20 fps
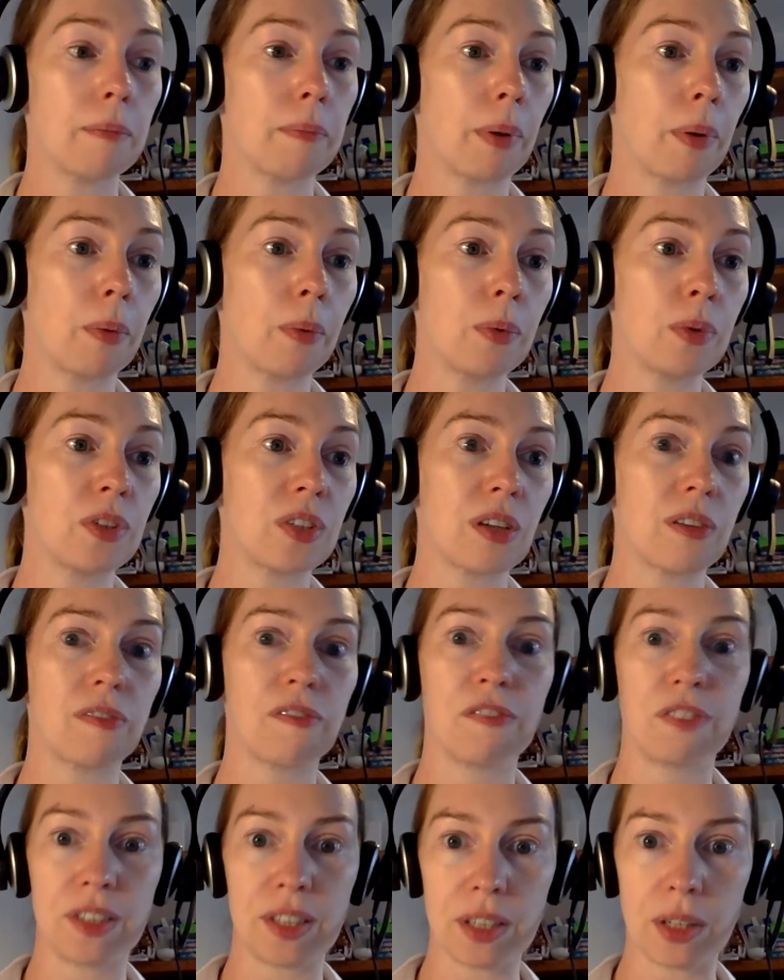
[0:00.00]
but also
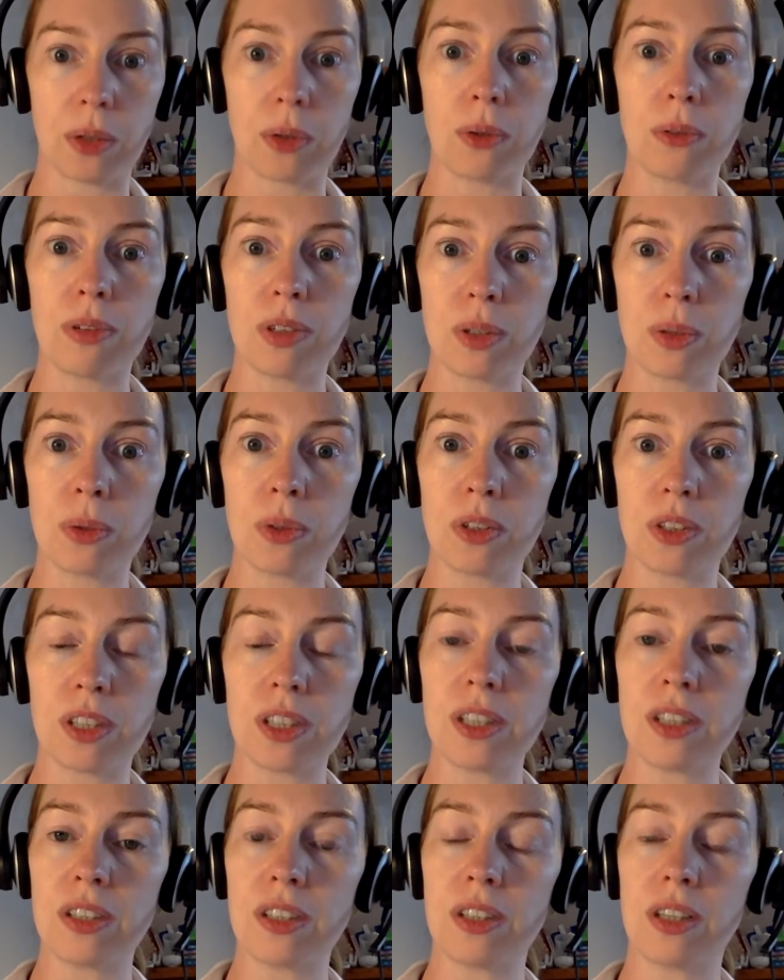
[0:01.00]
physical
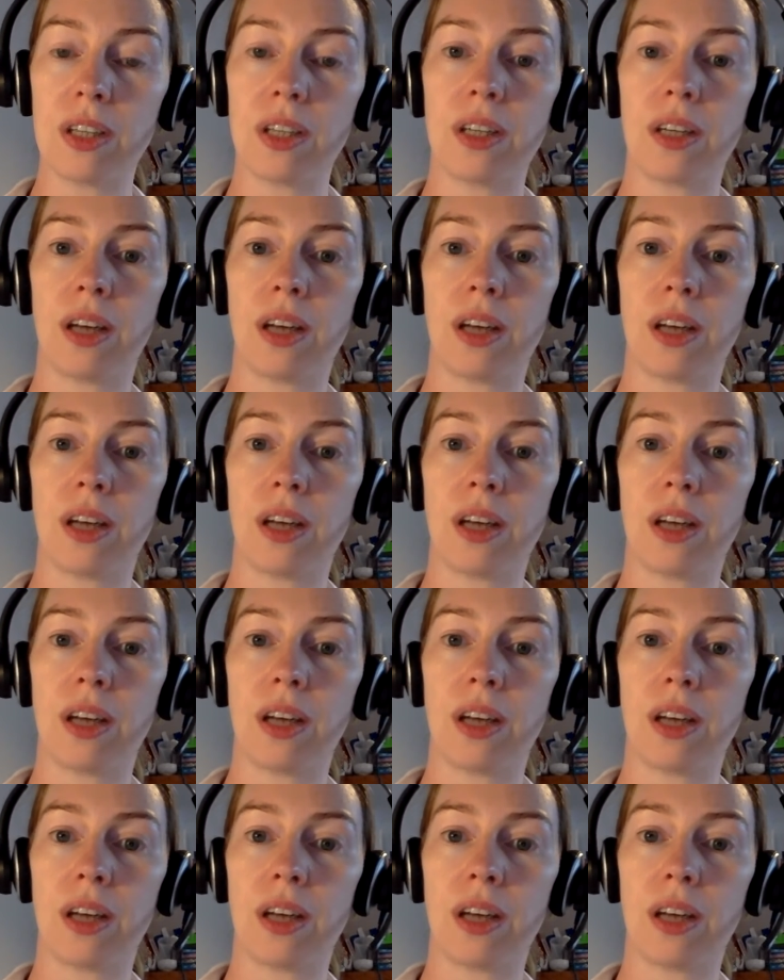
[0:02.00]
resources,